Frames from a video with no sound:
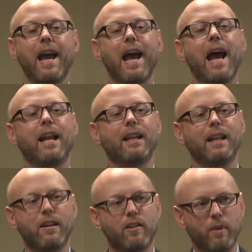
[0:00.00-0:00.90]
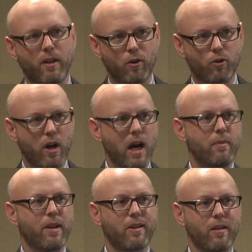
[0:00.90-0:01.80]
and it needs to be described
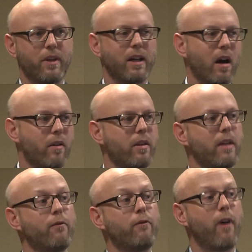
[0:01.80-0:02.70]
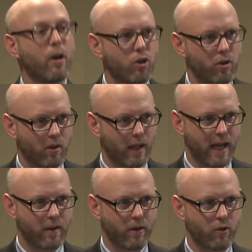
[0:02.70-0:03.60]
in something other than functional
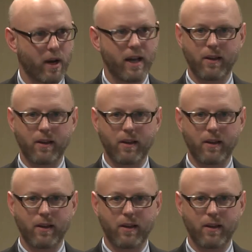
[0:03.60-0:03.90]
language, right?